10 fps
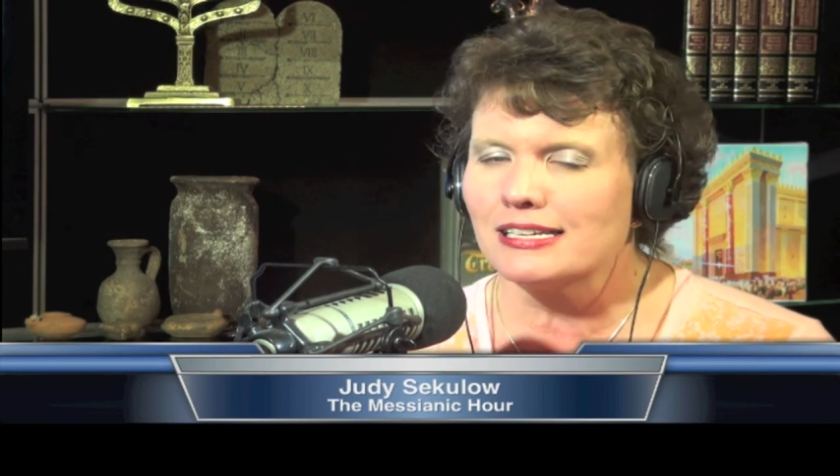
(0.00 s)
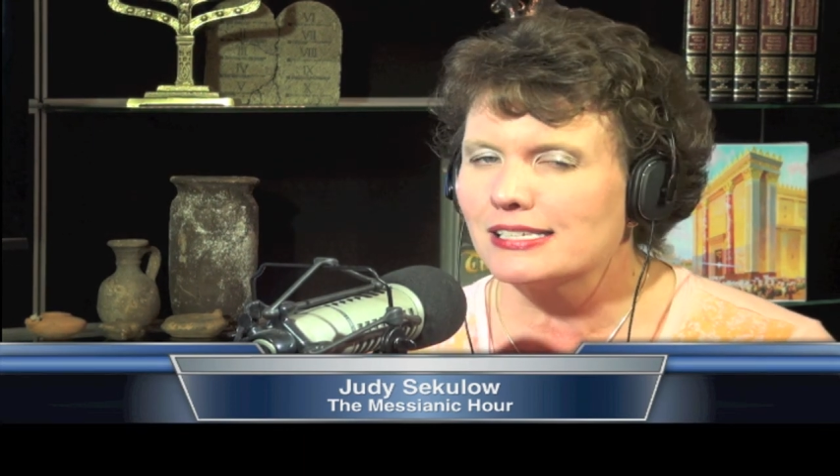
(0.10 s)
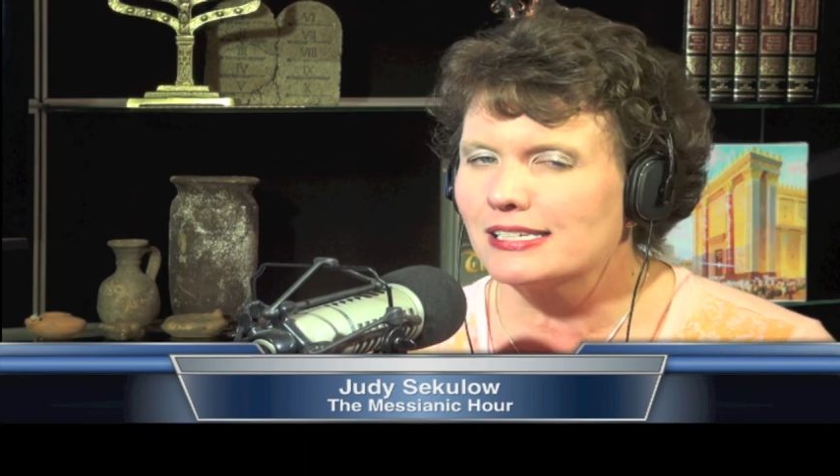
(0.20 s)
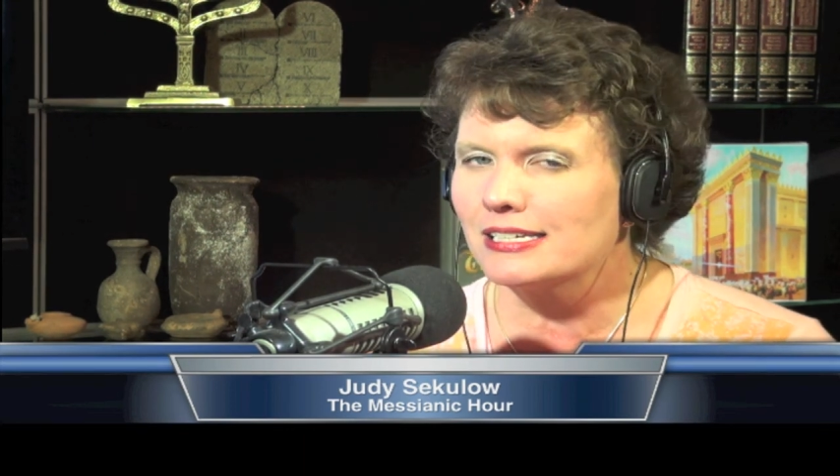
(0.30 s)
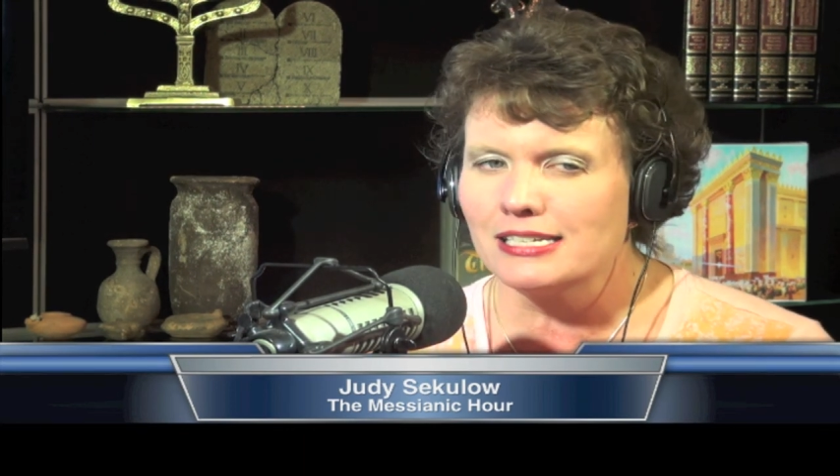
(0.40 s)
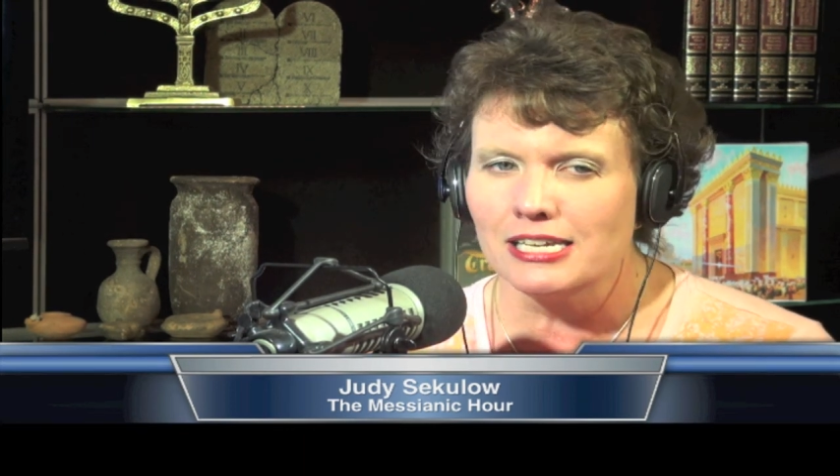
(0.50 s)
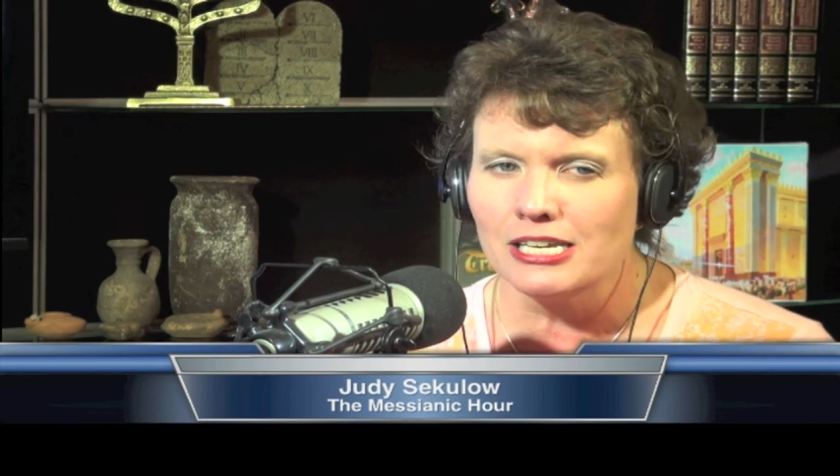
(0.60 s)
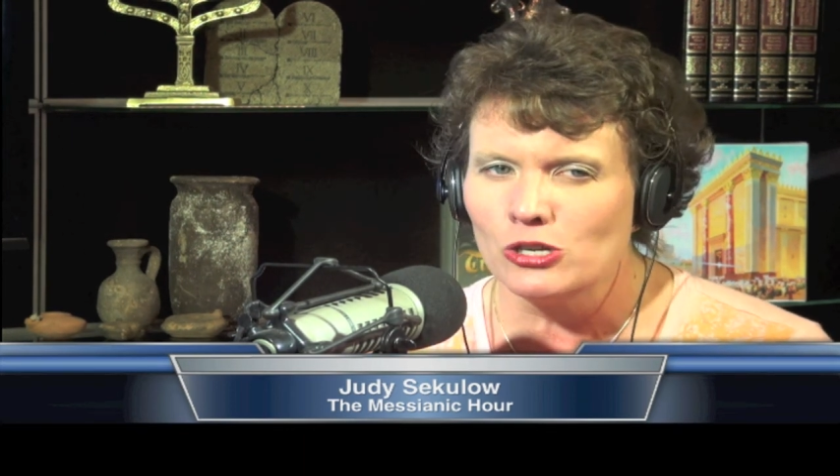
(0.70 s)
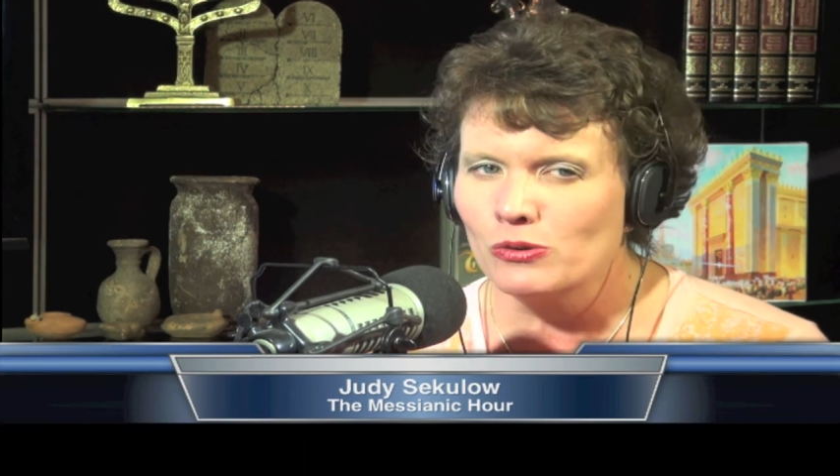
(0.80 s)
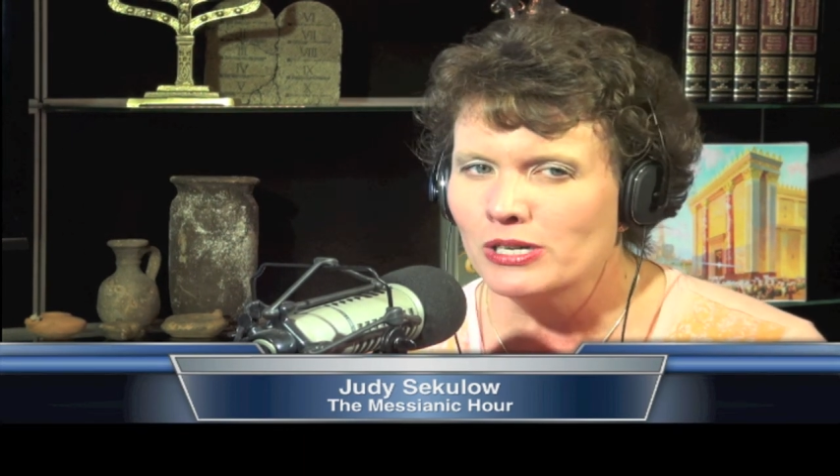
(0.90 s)
this
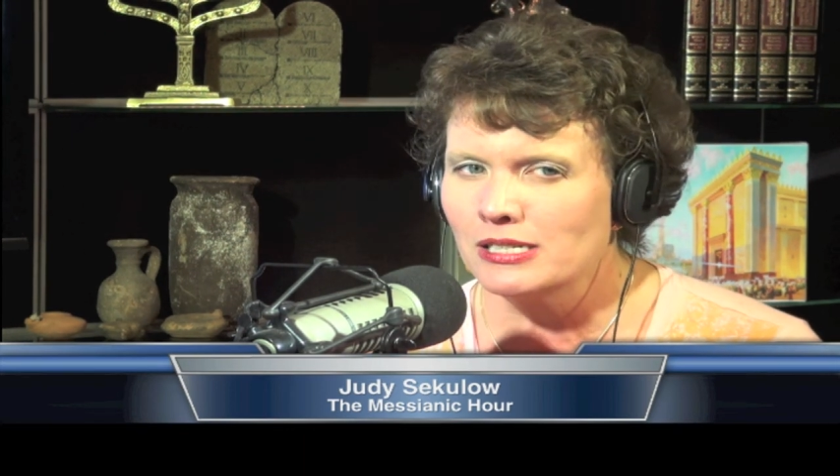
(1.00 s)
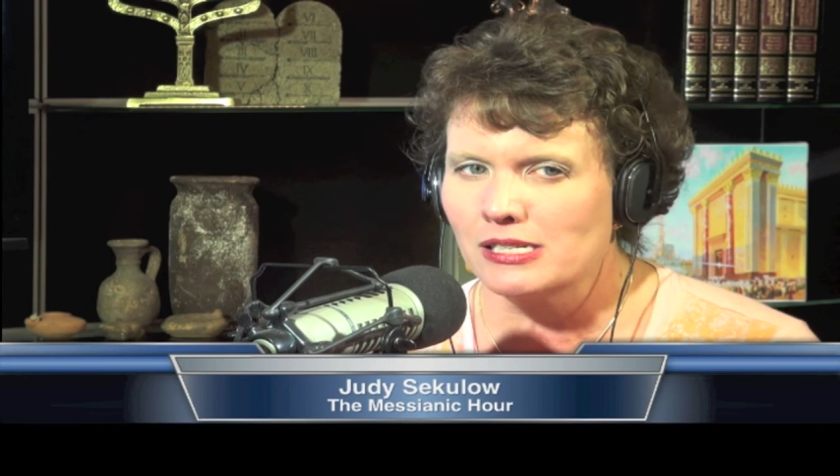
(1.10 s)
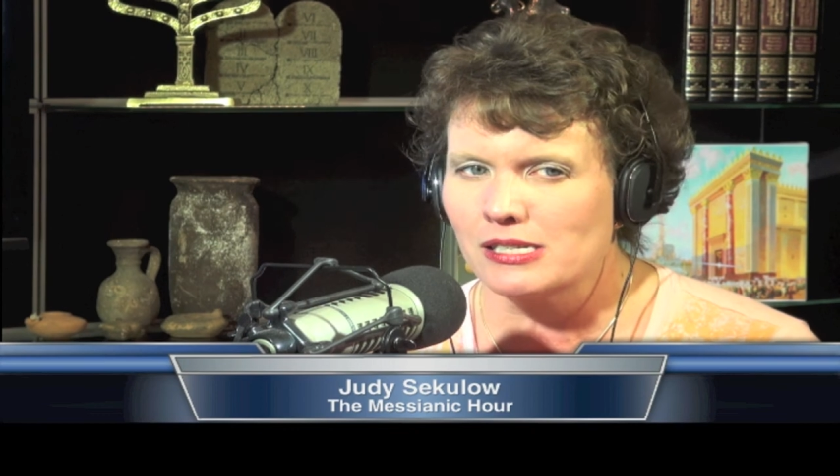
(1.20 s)
continuing